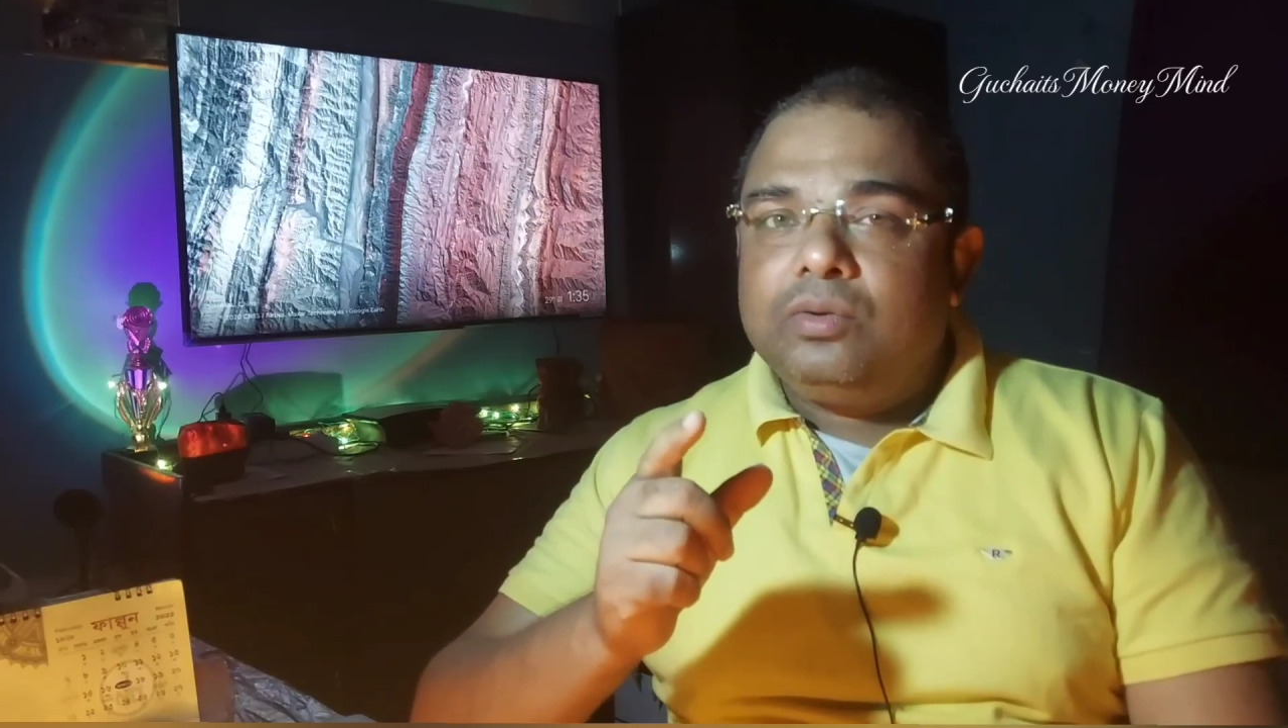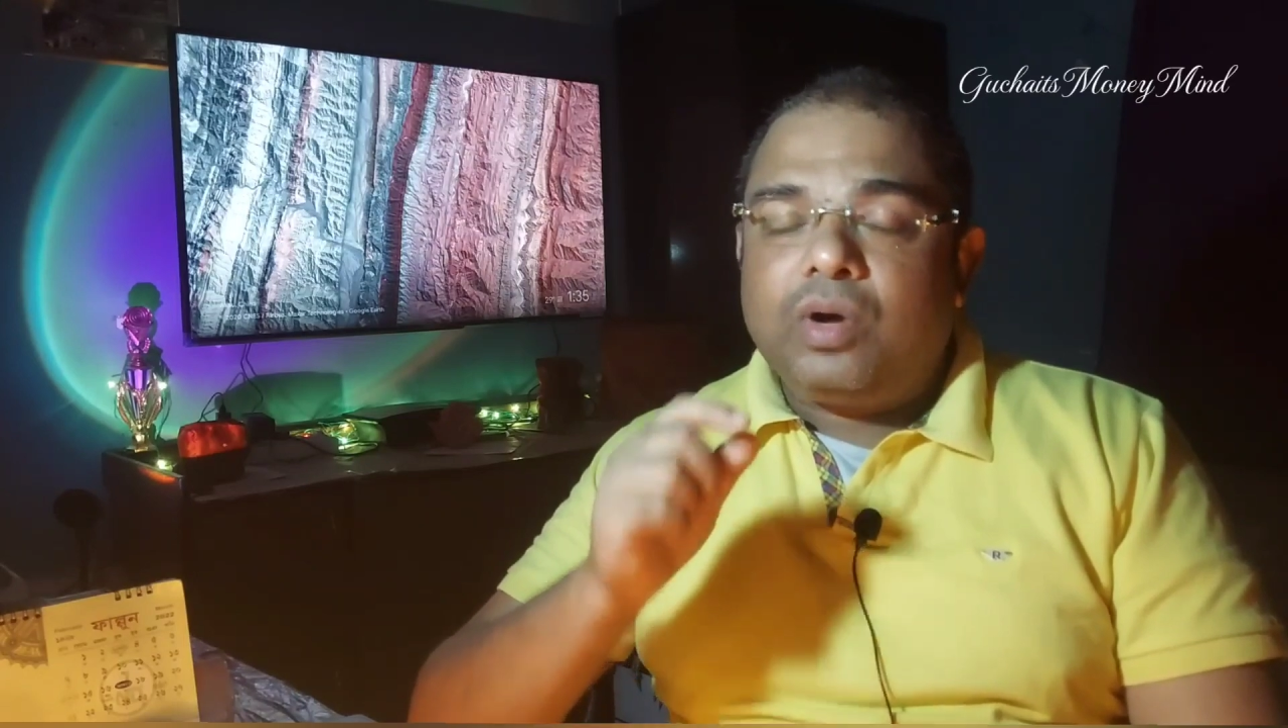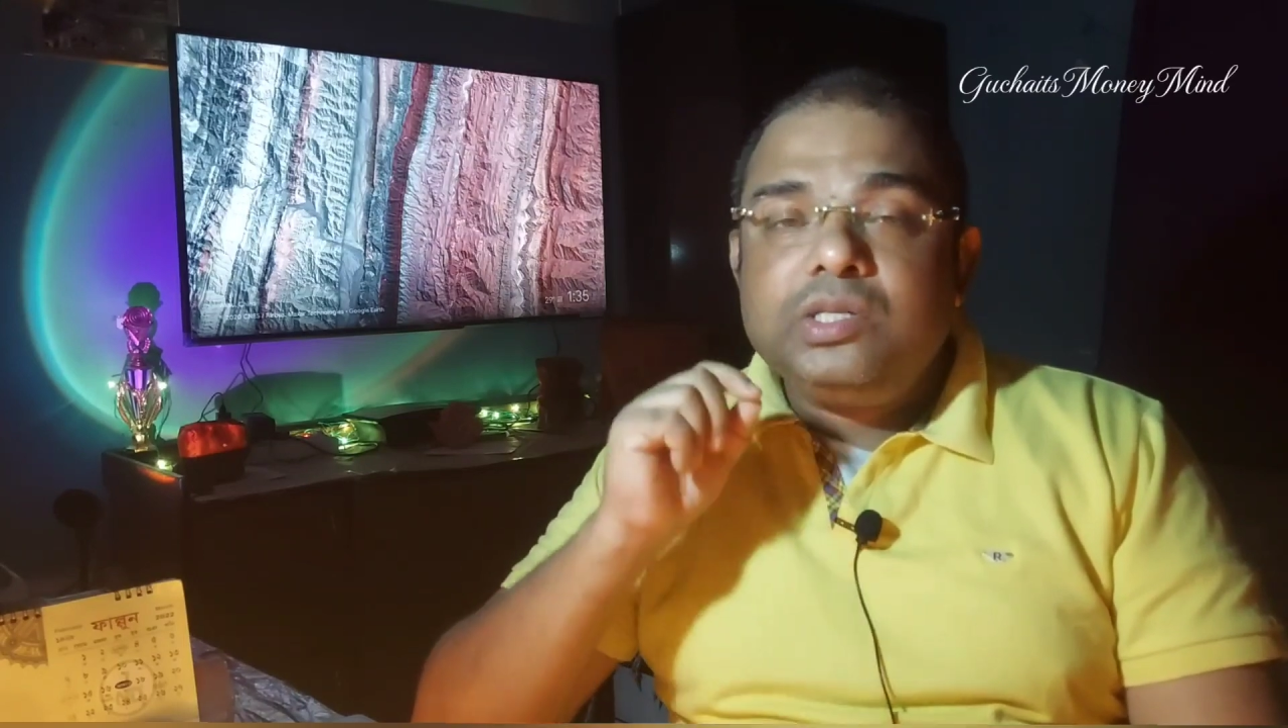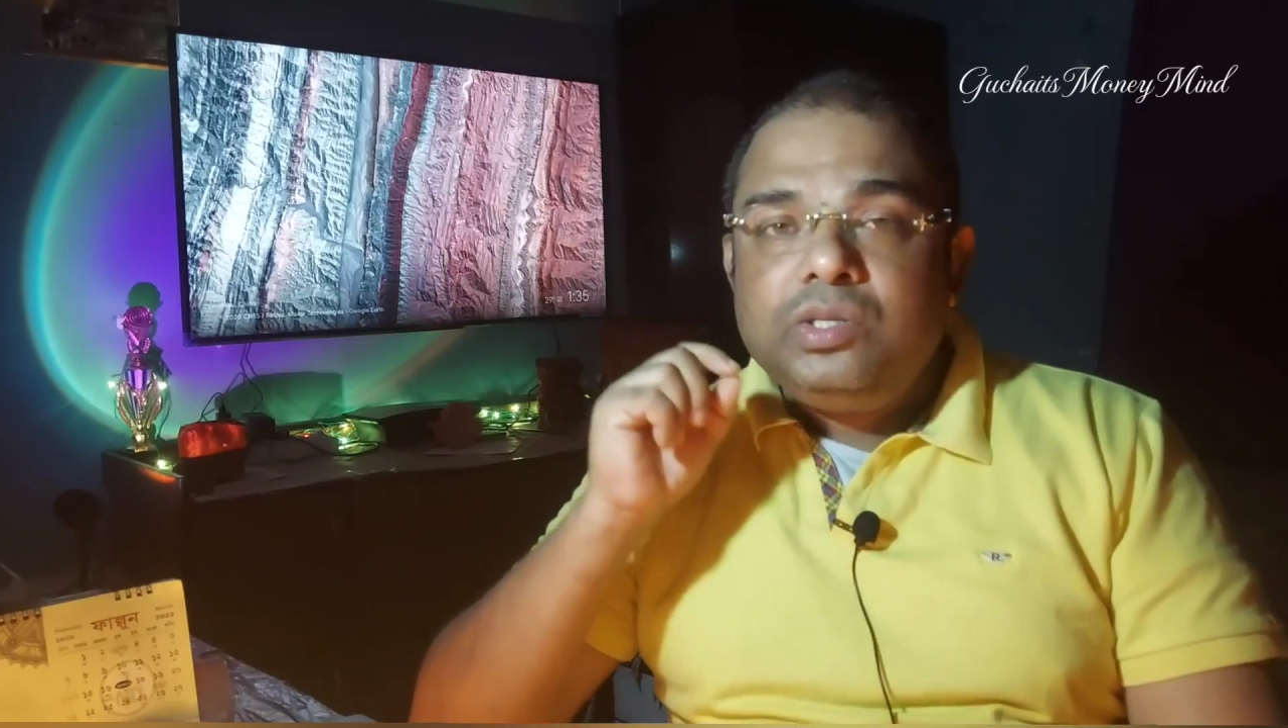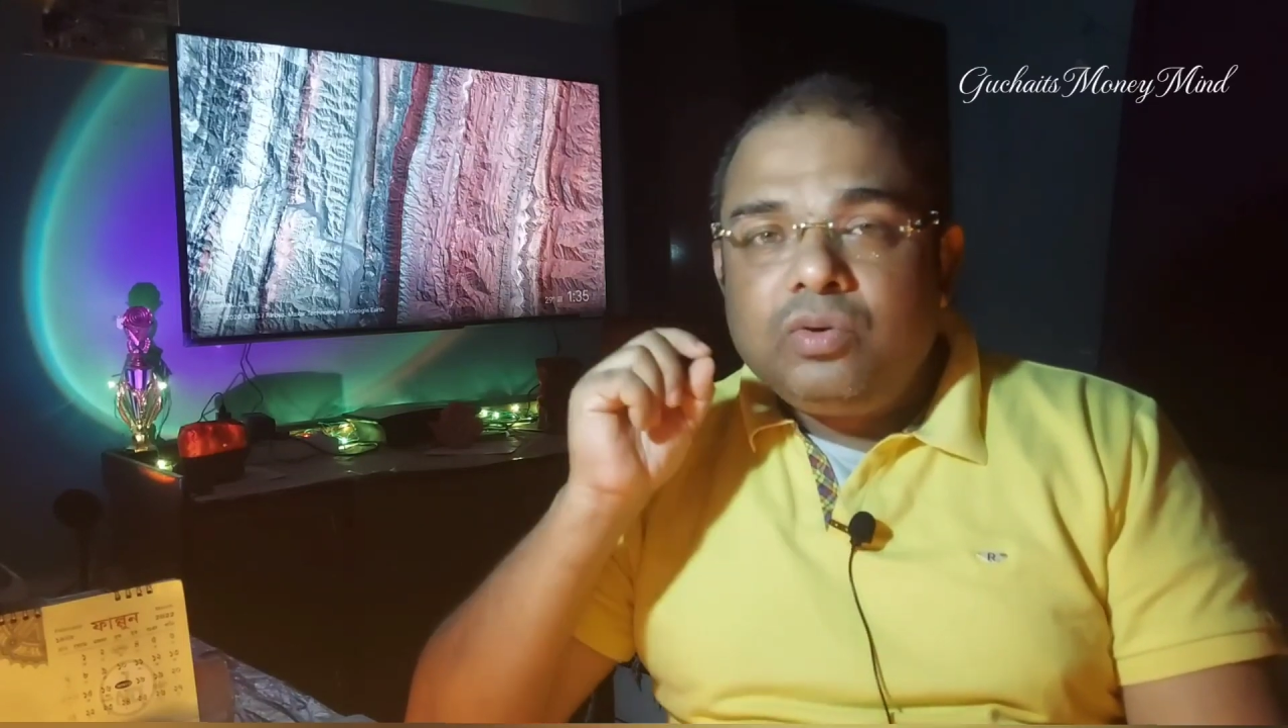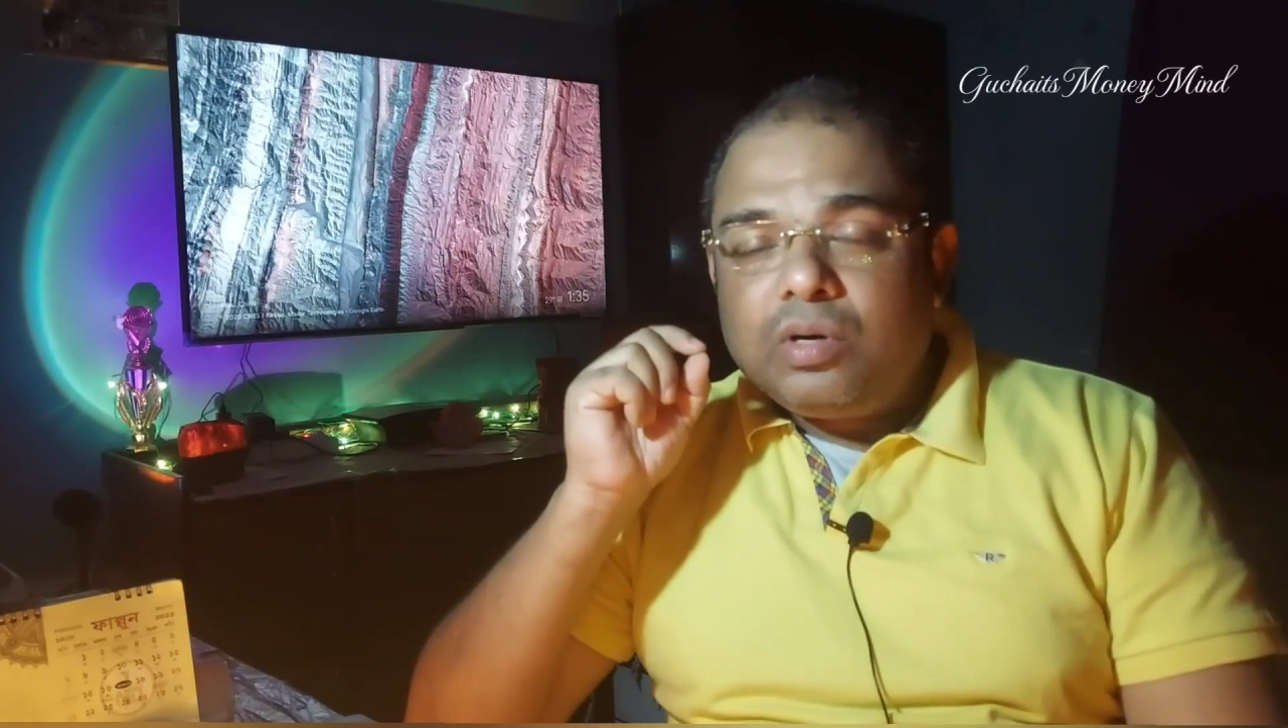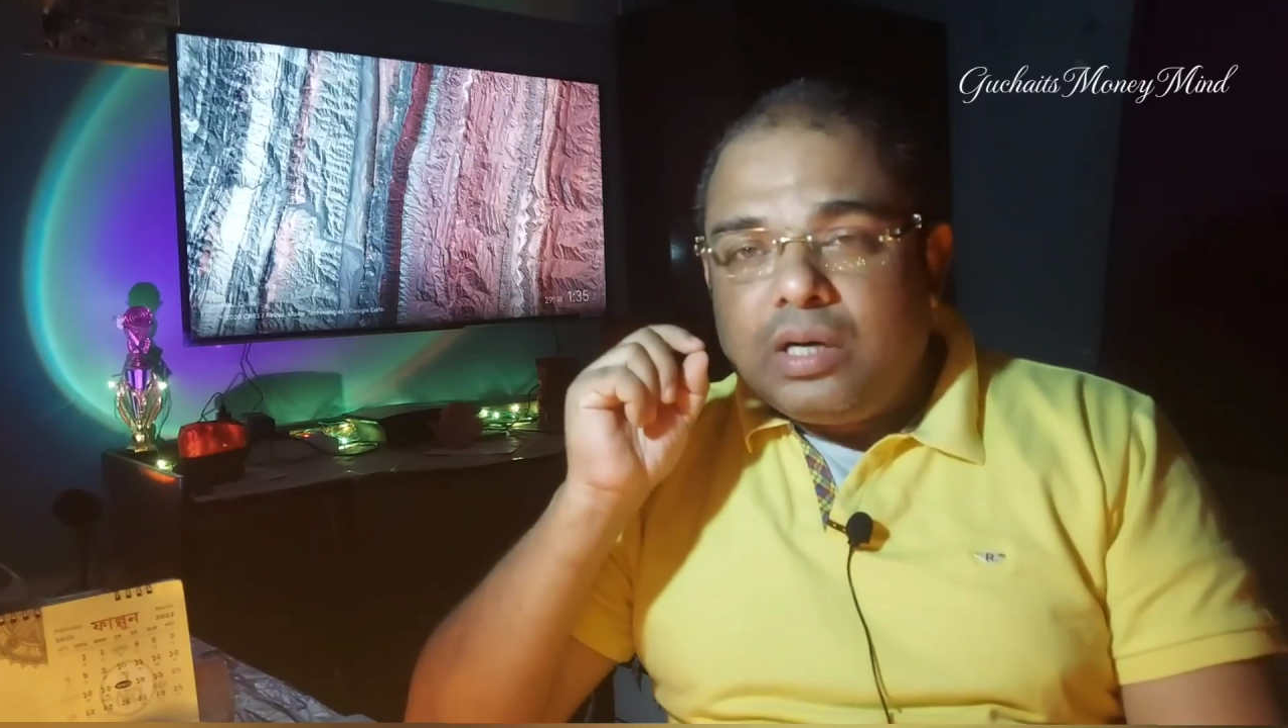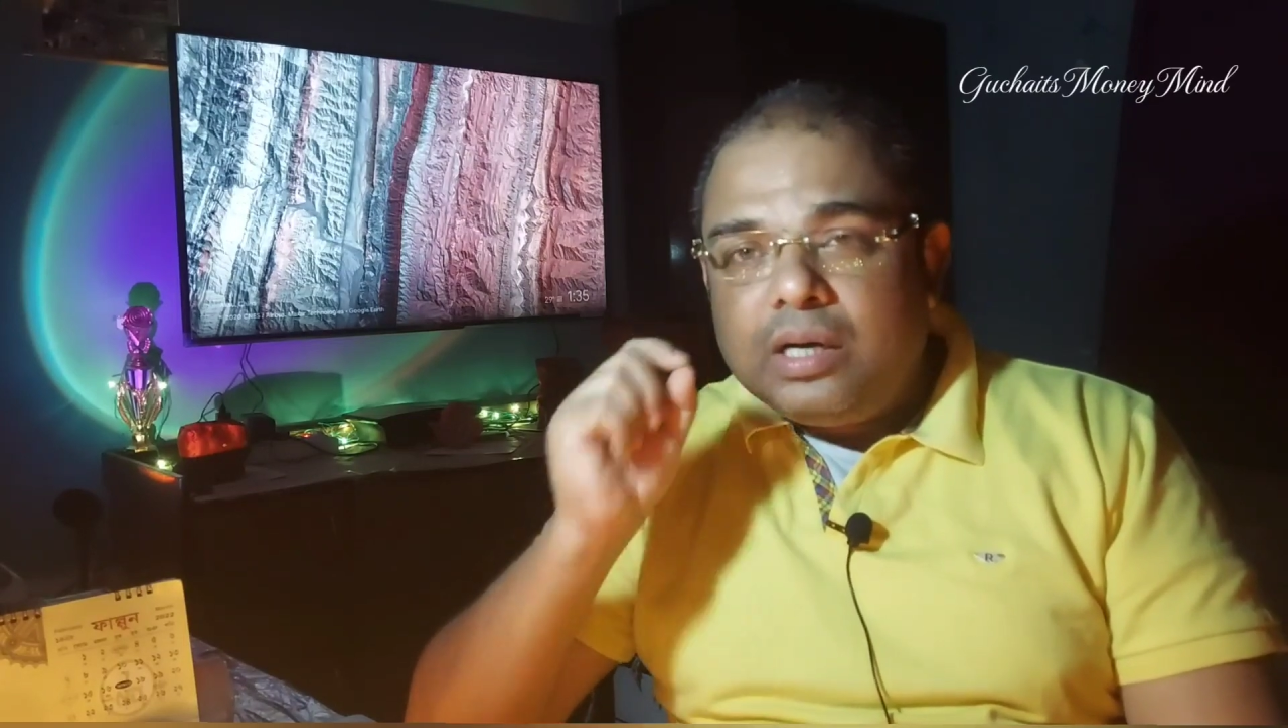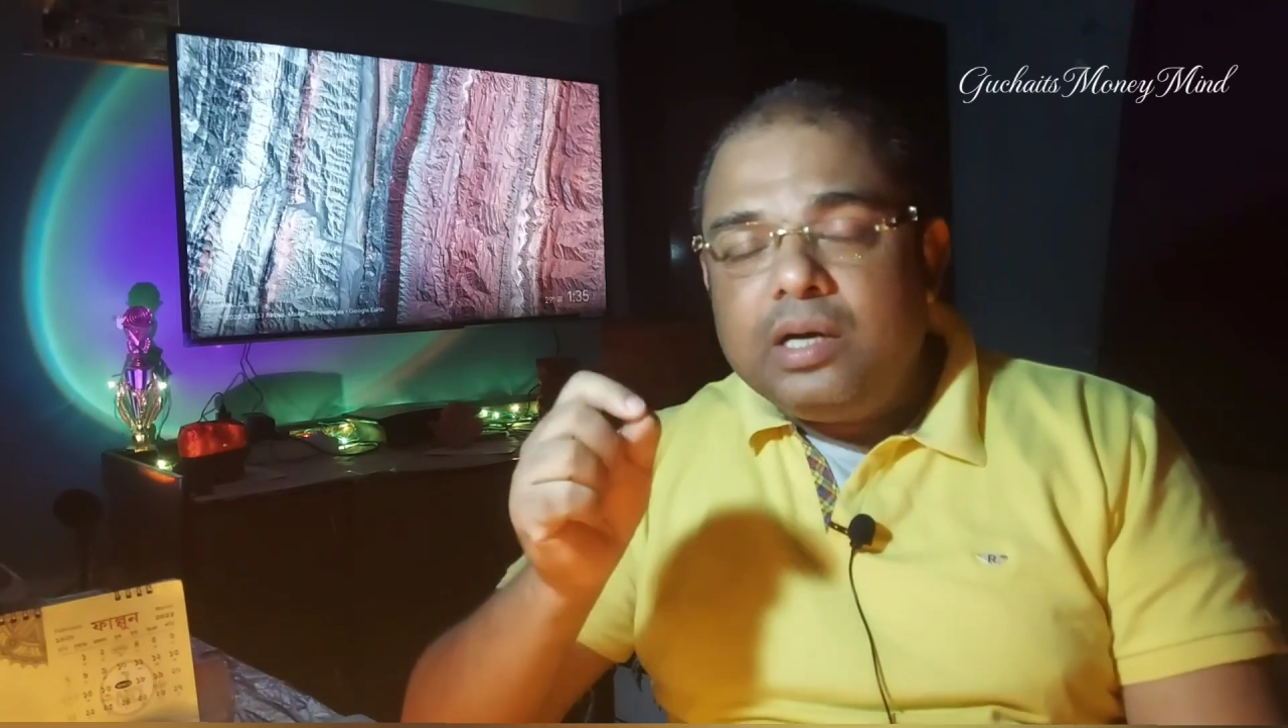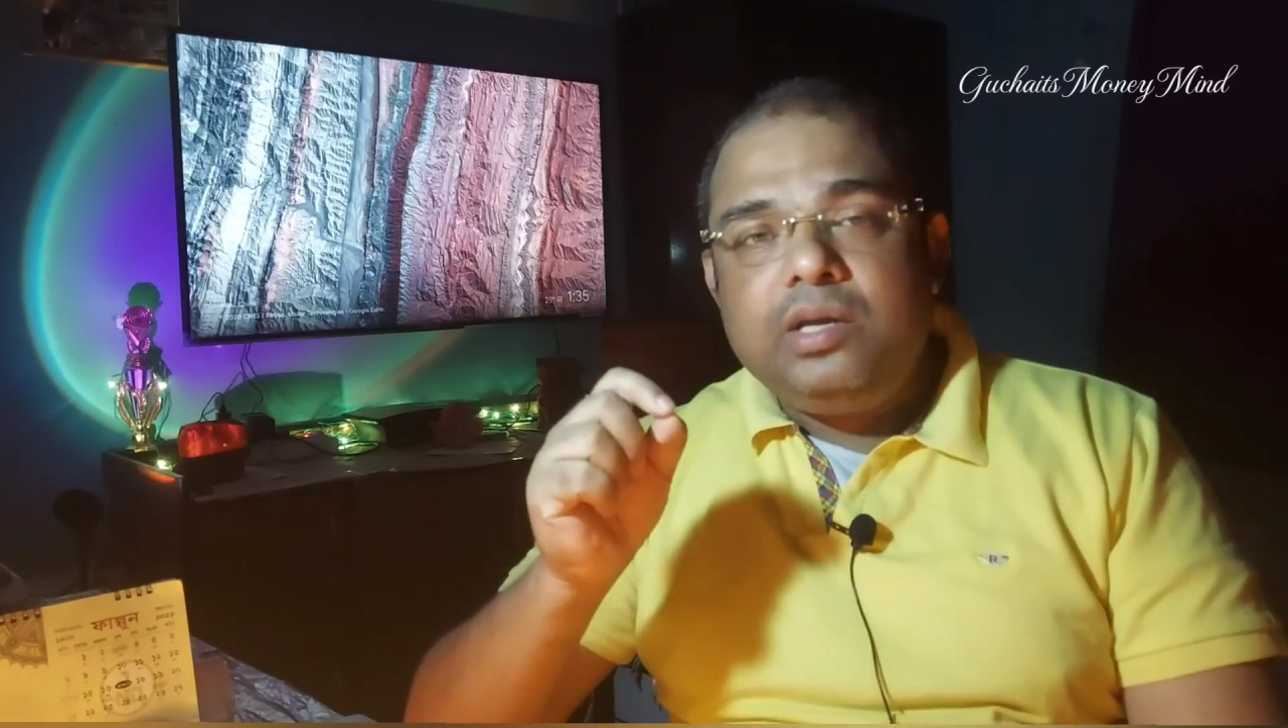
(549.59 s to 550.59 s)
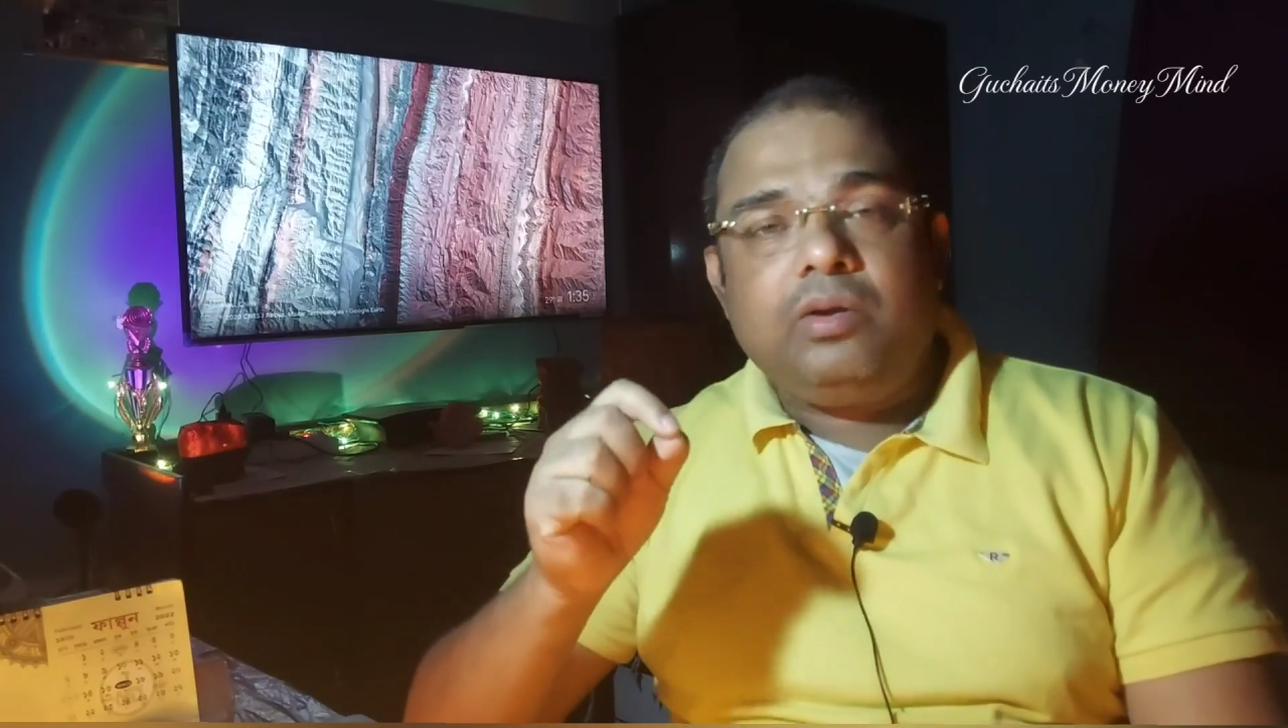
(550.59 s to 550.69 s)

once you earn